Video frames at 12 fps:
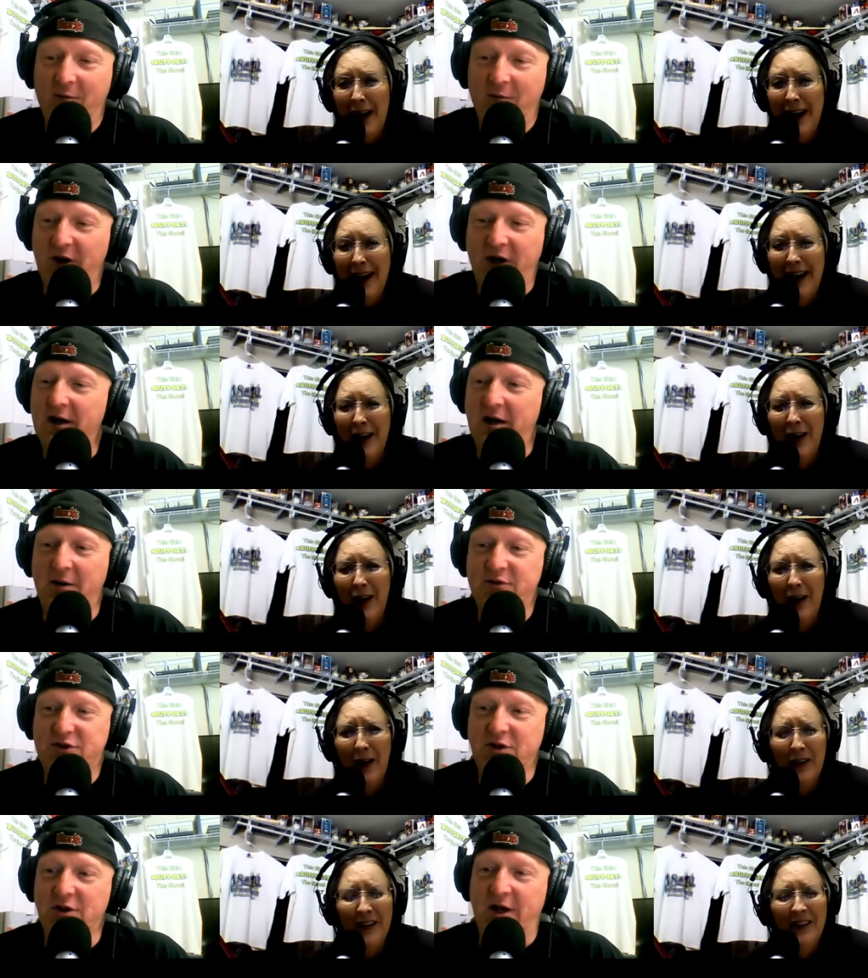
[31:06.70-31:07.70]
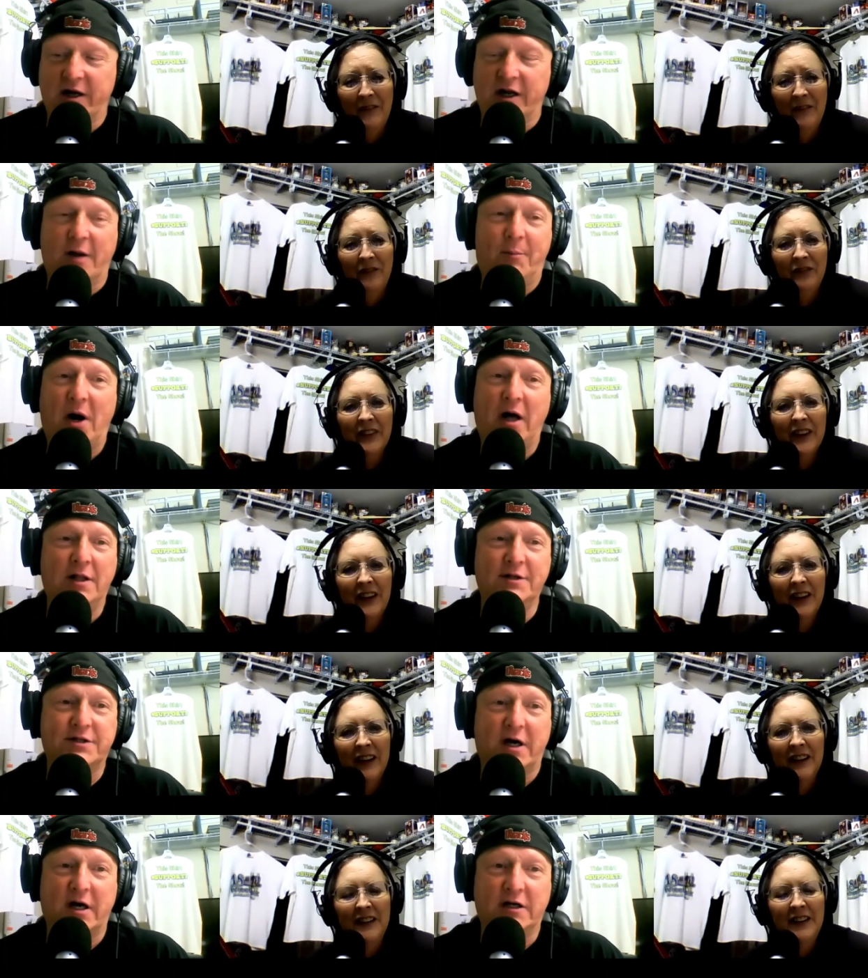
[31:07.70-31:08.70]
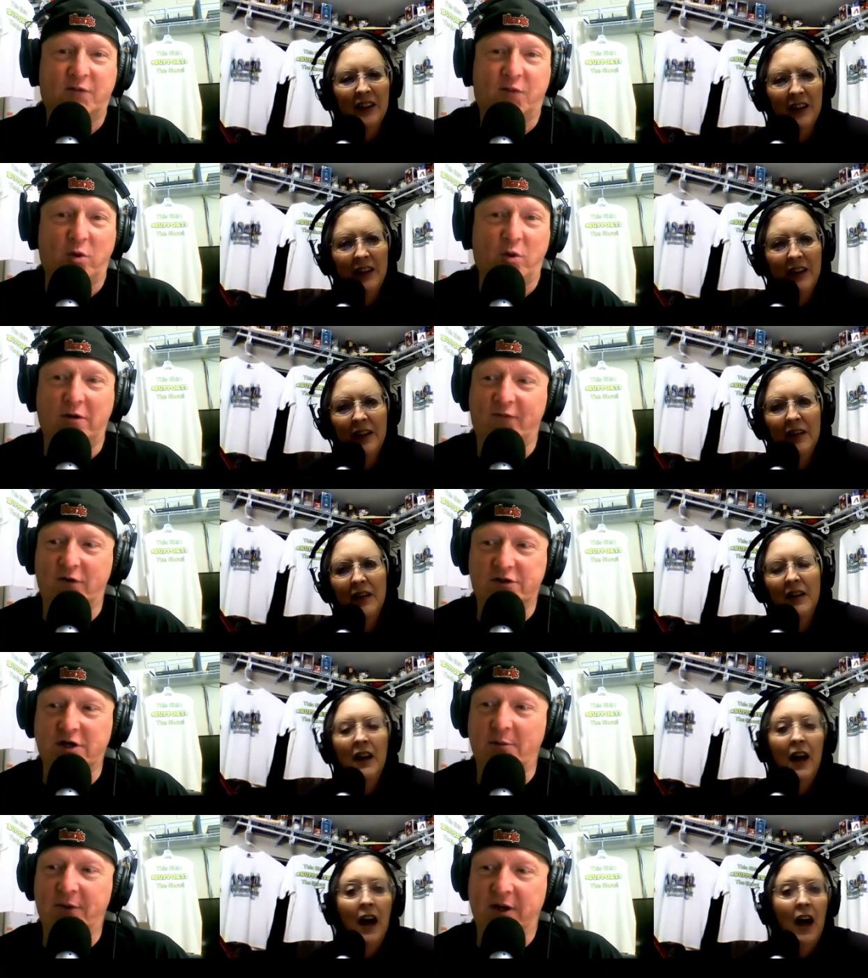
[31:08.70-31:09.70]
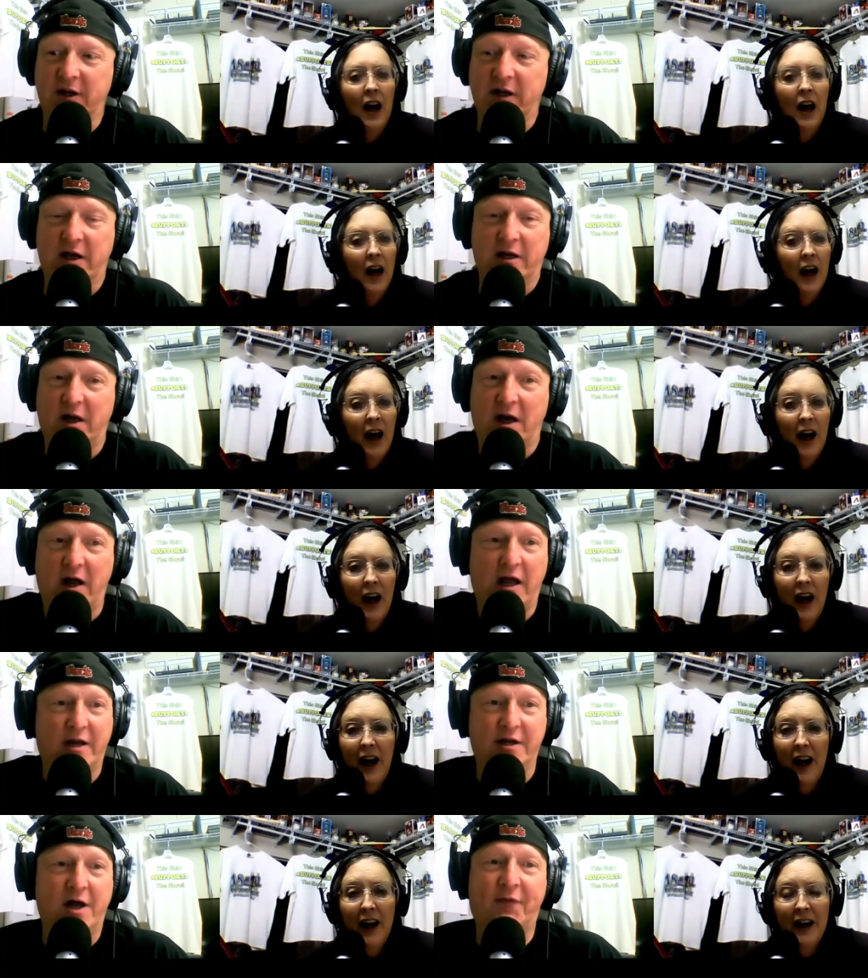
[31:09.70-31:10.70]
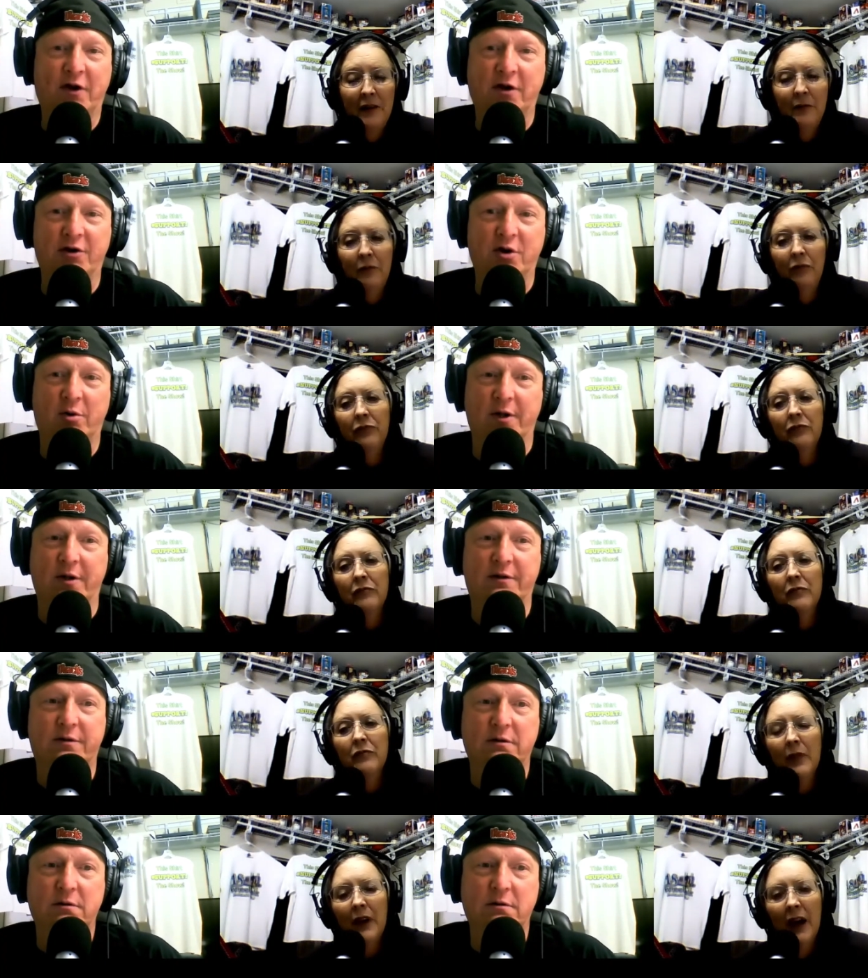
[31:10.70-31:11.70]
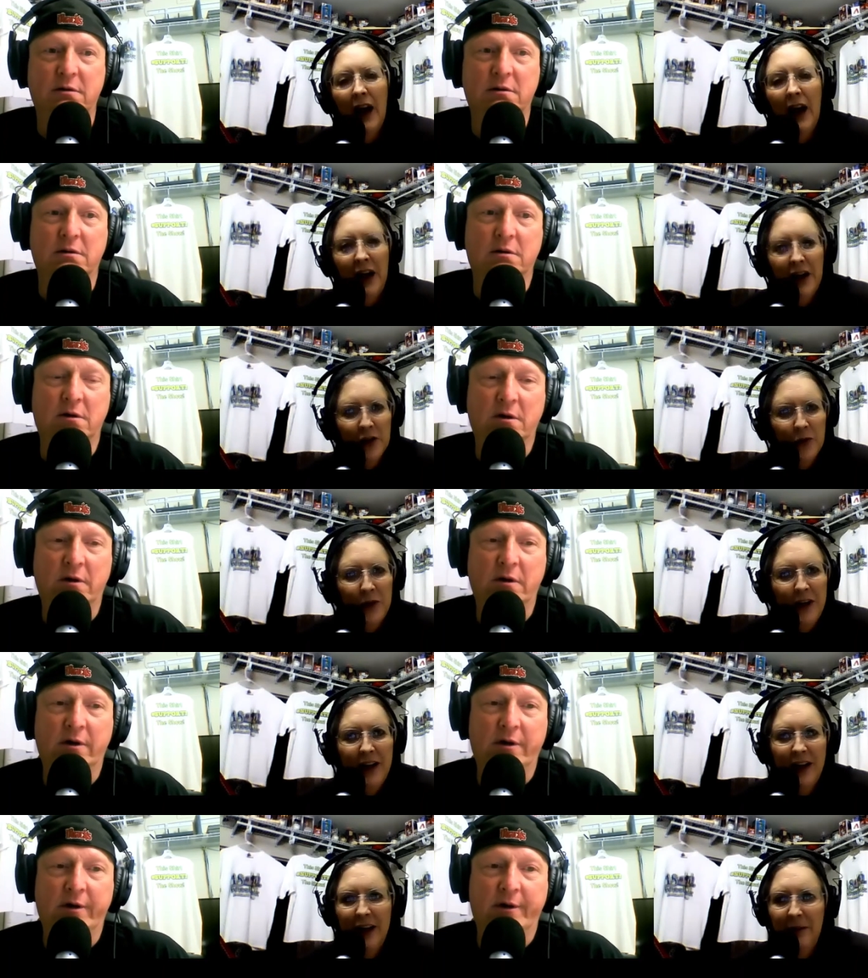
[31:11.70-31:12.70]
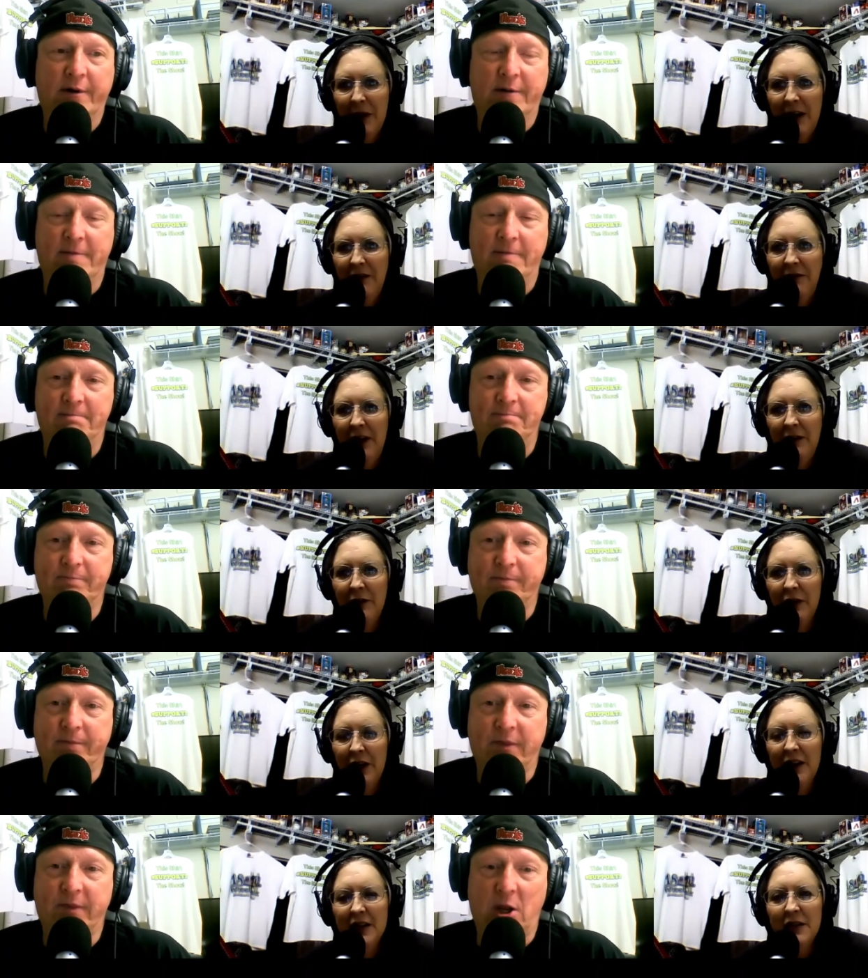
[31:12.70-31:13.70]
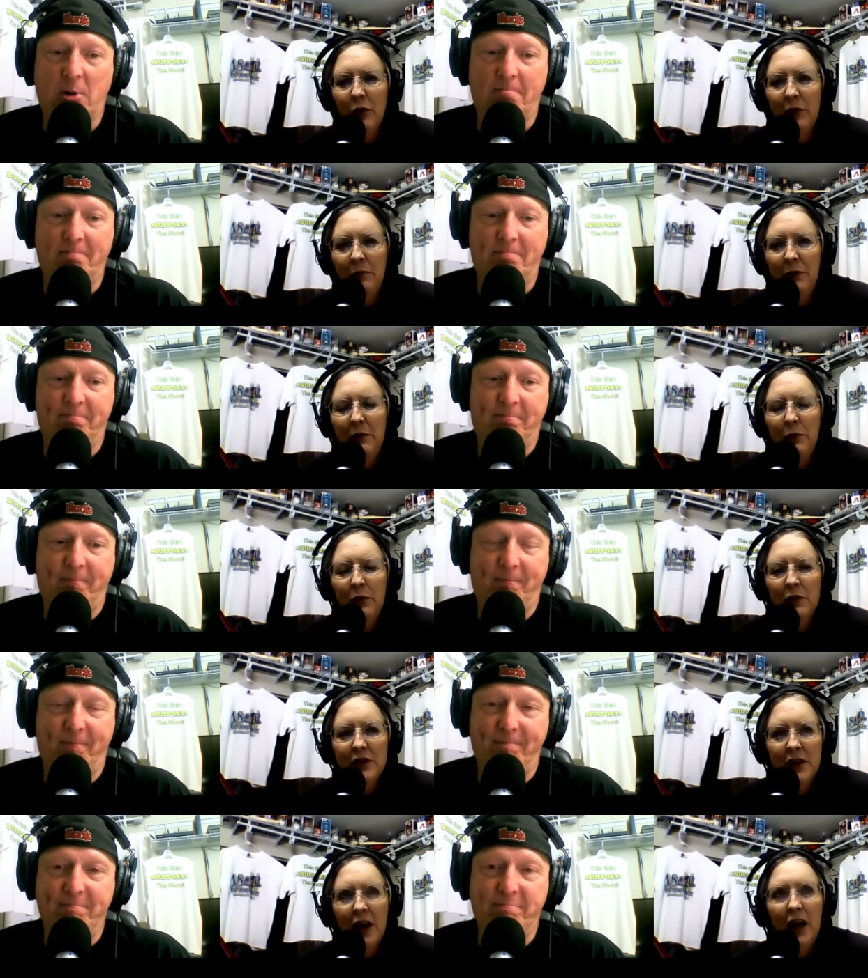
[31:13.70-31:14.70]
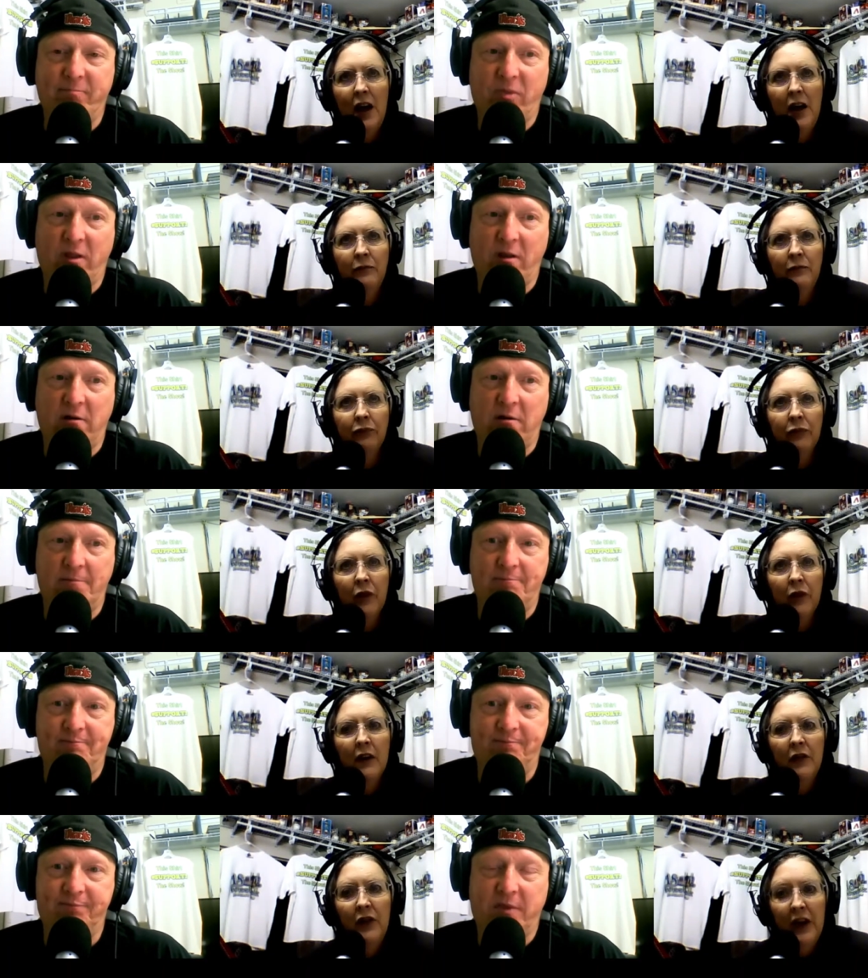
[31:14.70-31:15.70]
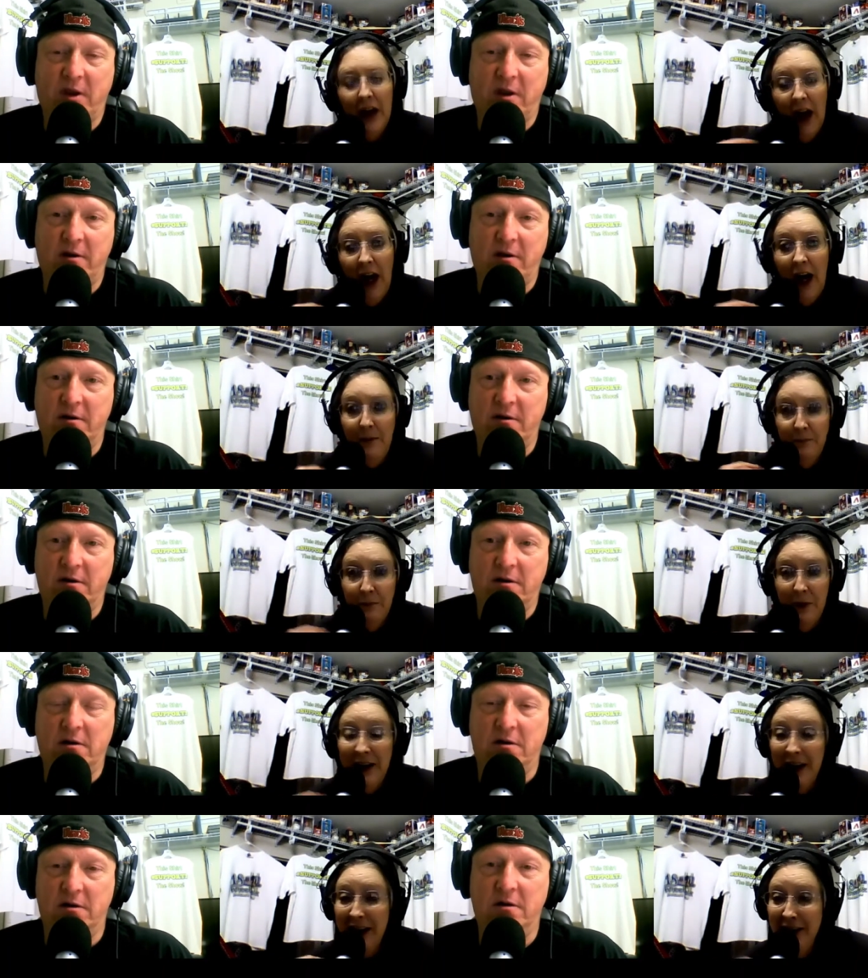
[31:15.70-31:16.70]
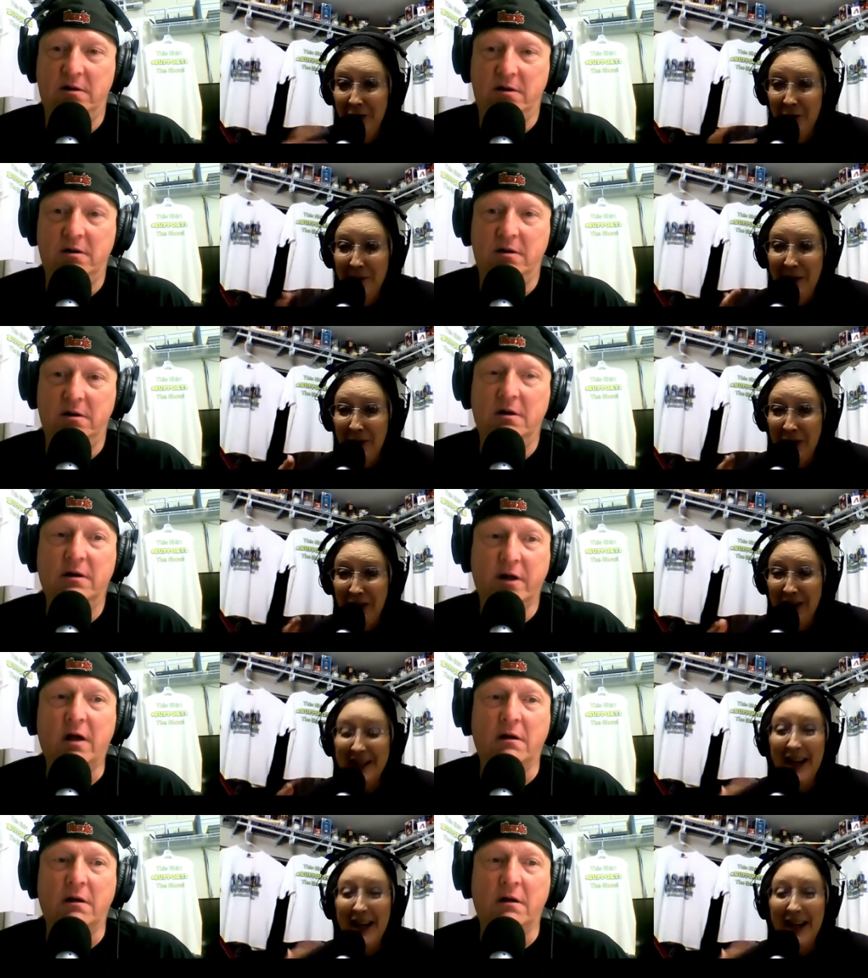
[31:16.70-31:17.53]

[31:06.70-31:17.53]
Speaker 1: But I, am still not going to apologize for for something that I had nothing to do with.
Speaker 2: I agree, and my favorite is when people say that I and I. You remember this? Yeah.